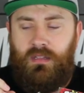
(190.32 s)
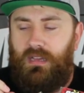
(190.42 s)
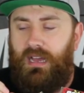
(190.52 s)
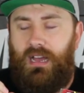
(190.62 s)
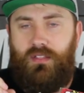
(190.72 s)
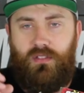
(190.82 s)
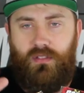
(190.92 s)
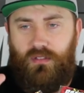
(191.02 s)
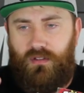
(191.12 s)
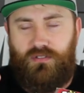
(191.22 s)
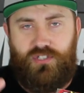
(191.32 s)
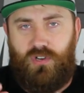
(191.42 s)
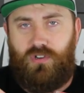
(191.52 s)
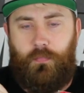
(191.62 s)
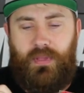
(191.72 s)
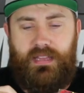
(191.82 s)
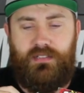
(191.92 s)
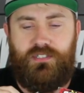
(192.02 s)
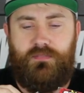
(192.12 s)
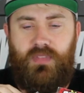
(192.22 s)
uh, the little circle pins.